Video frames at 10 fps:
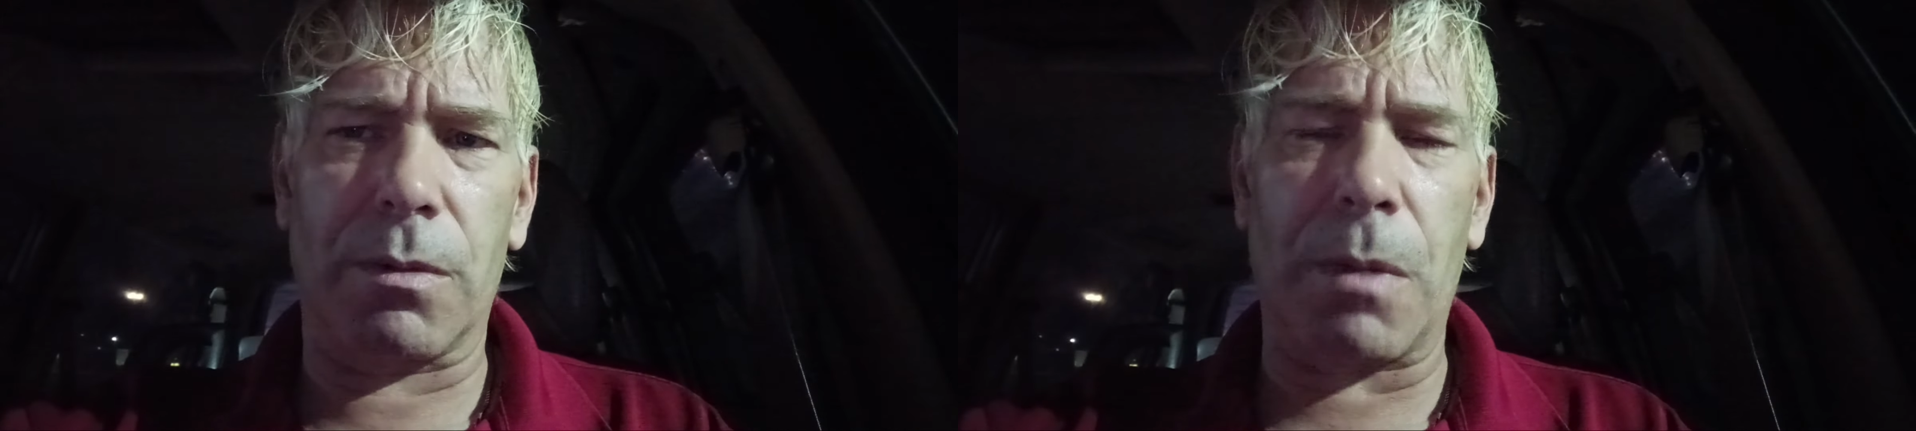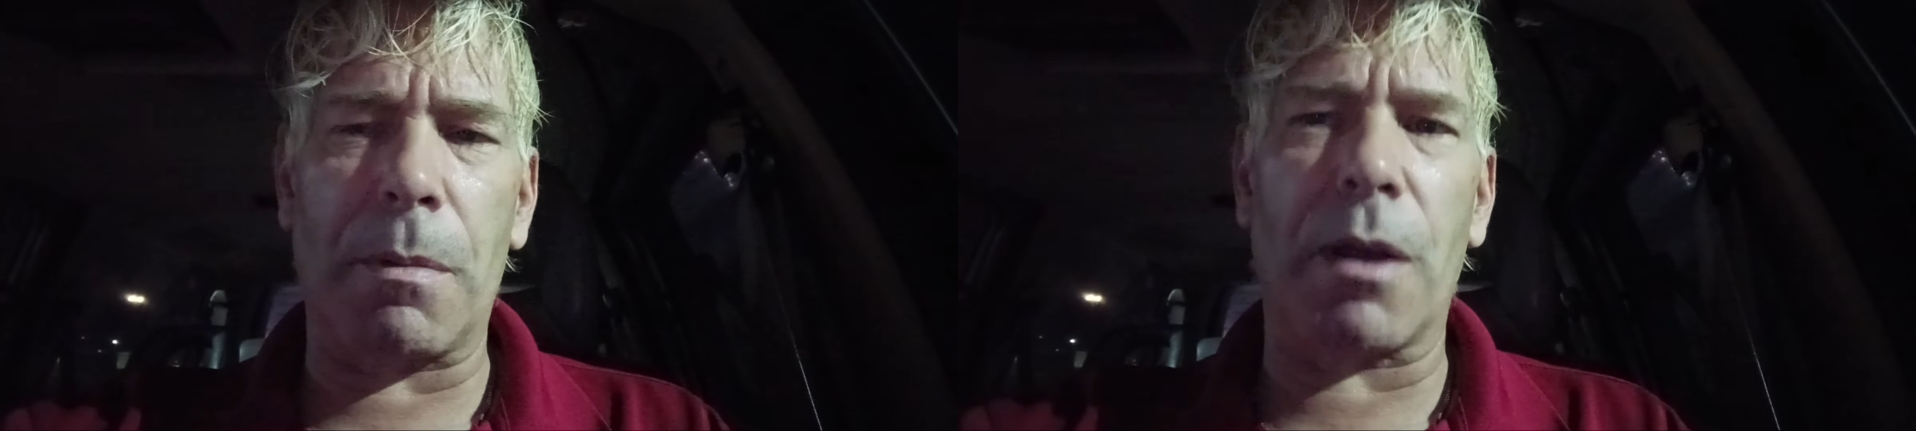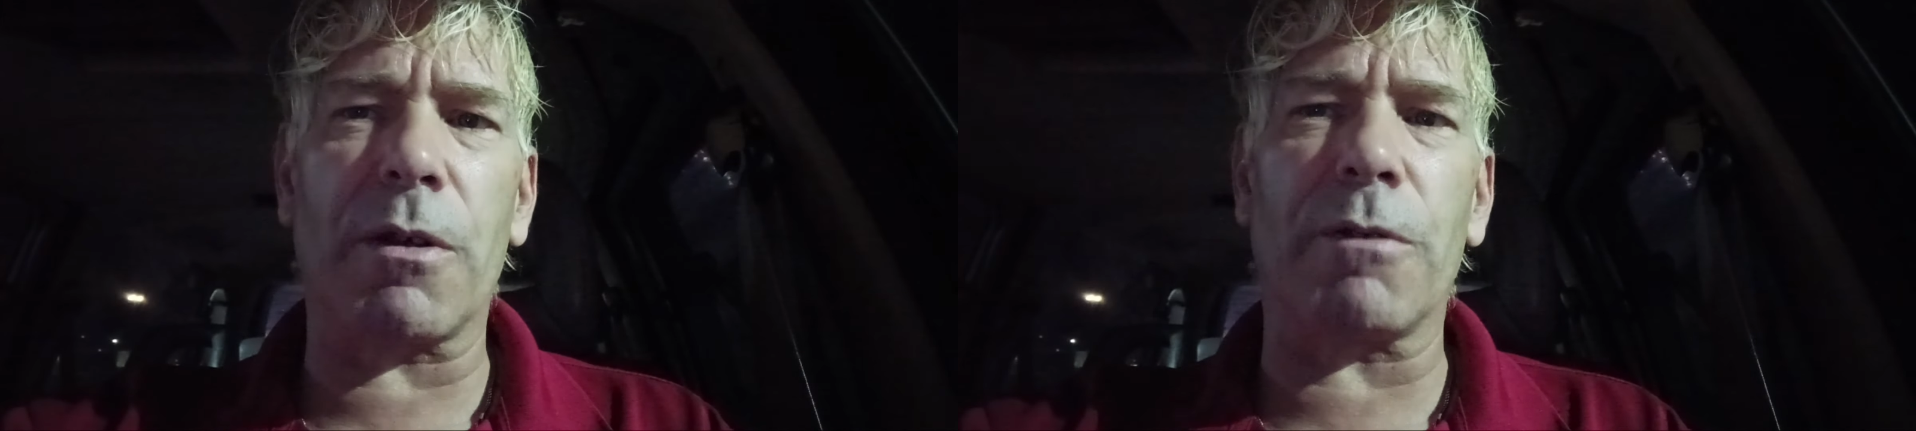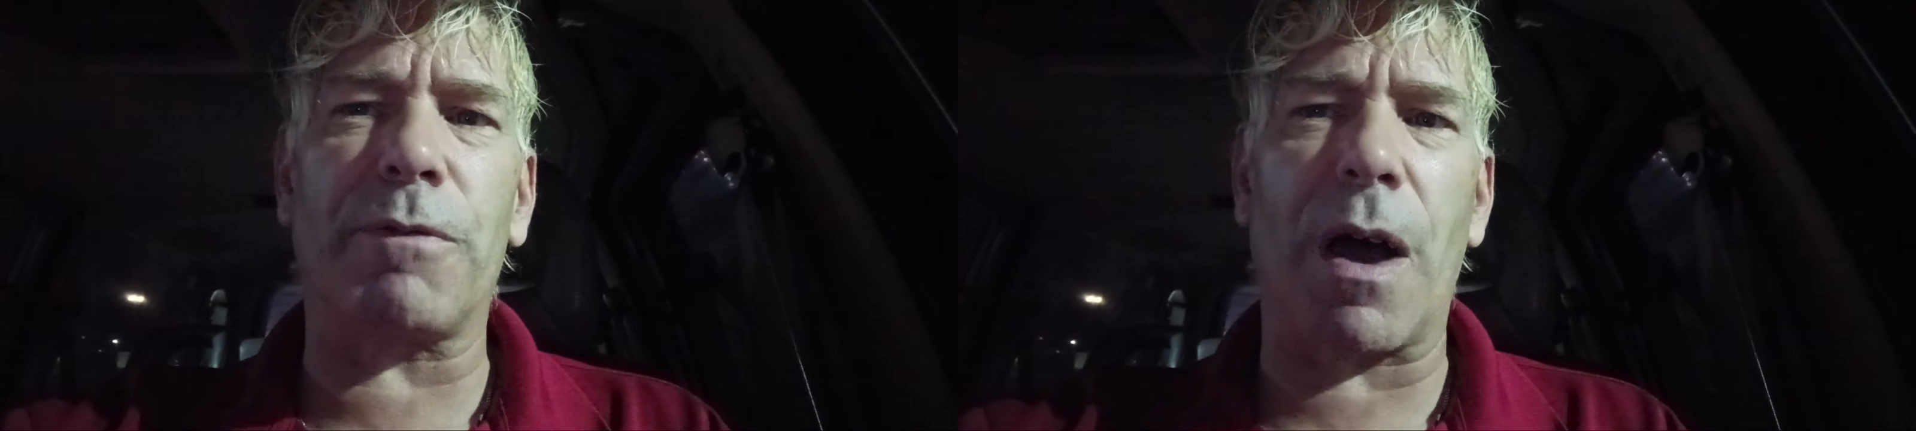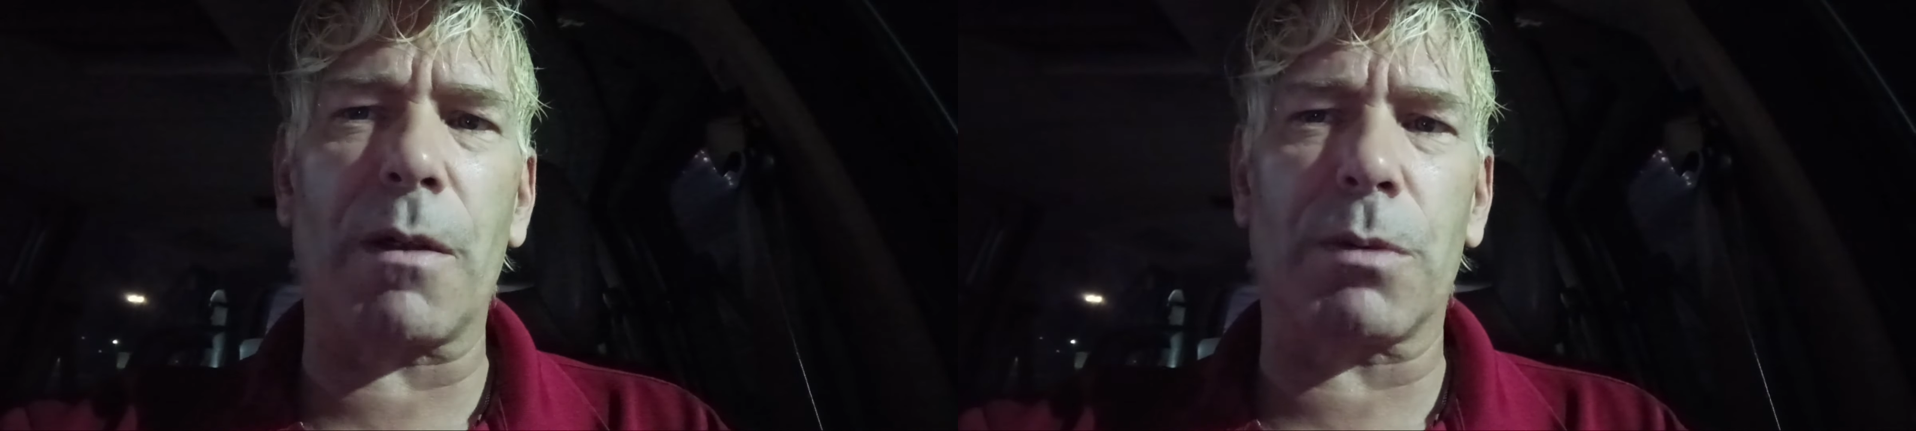when my mother and
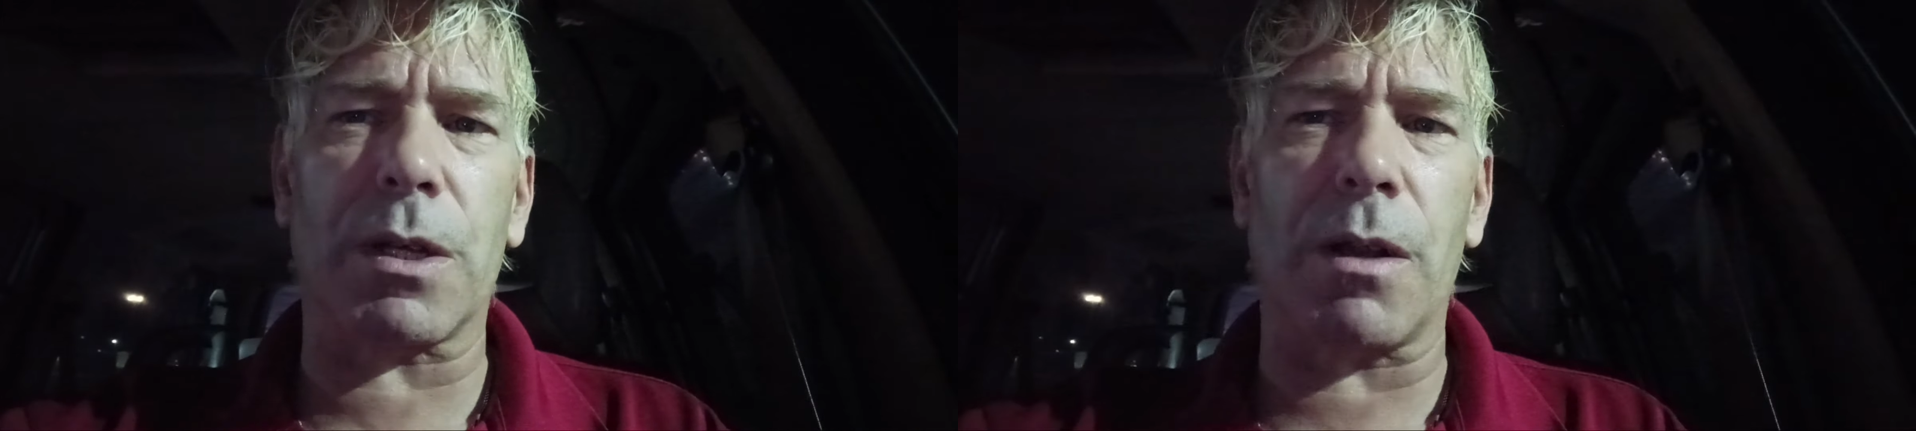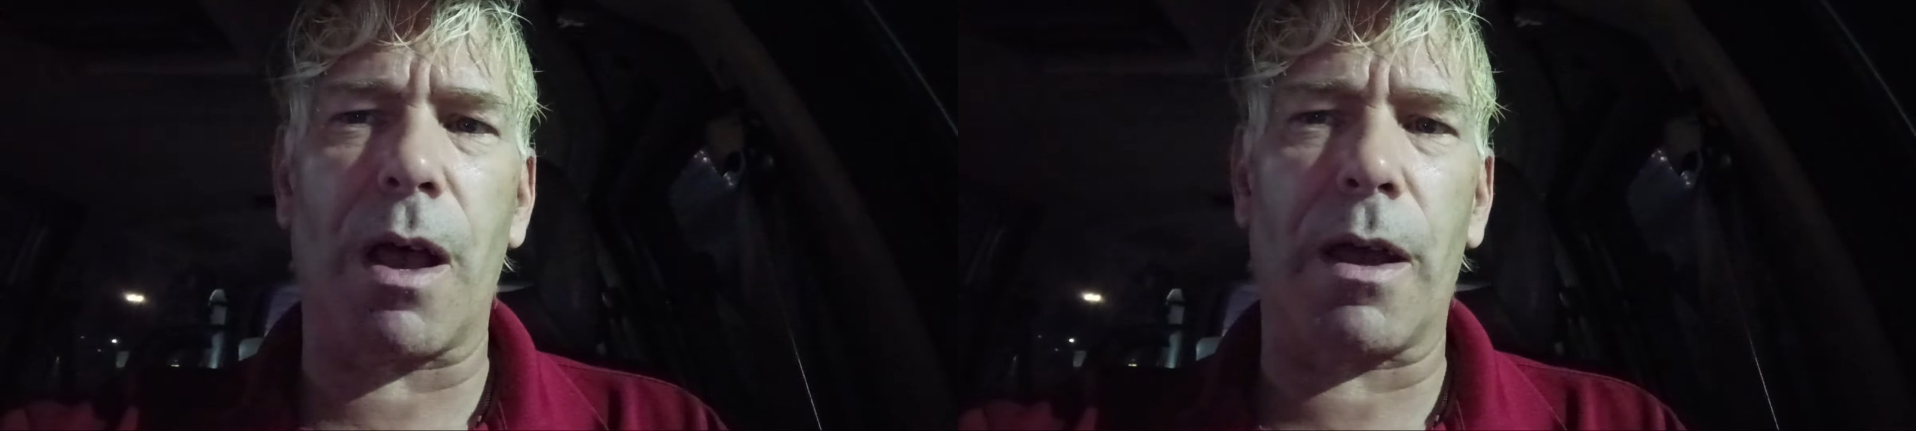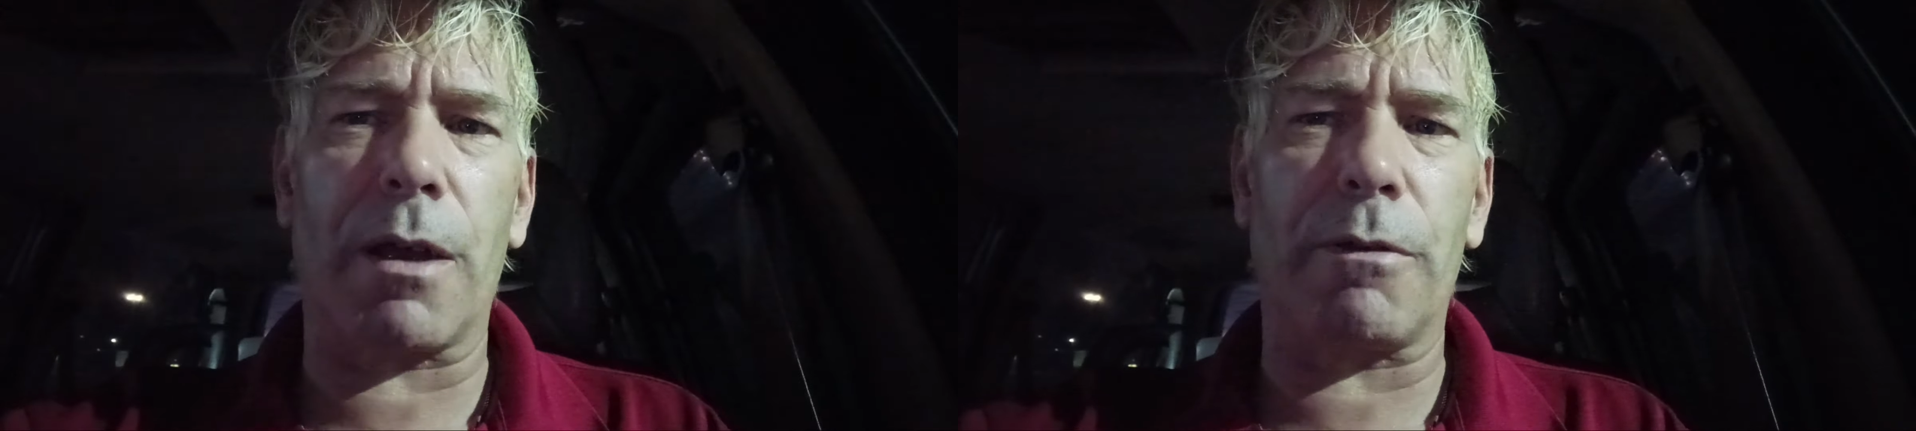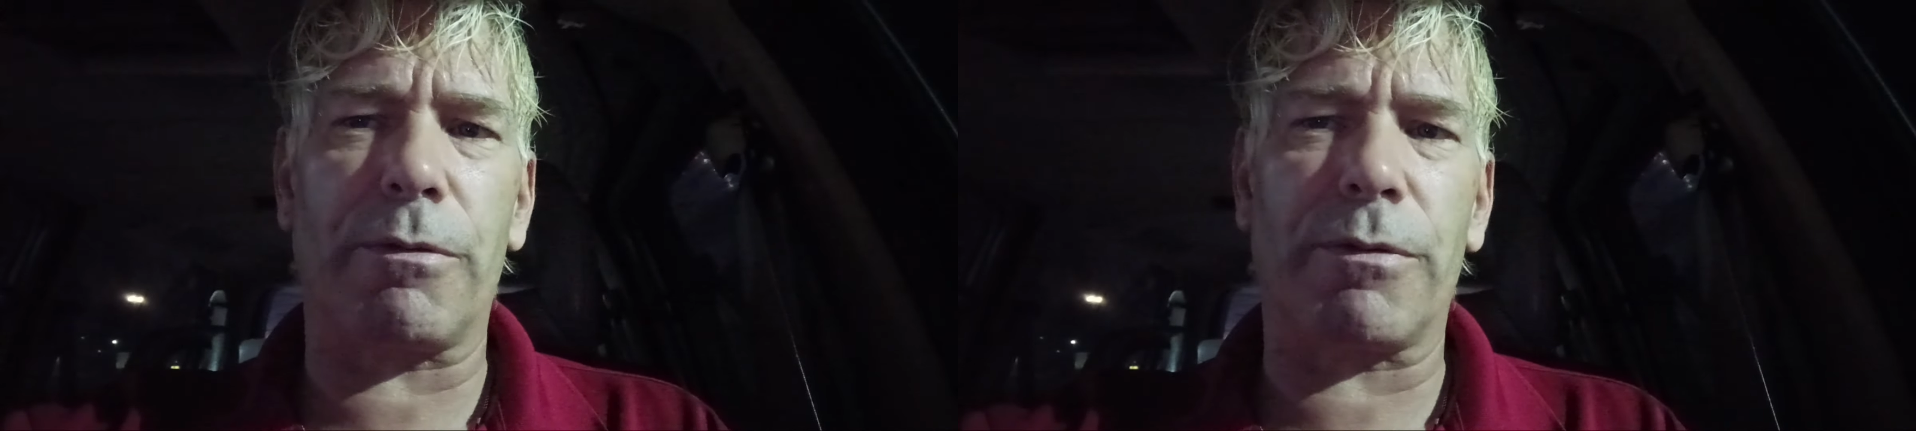father was alive.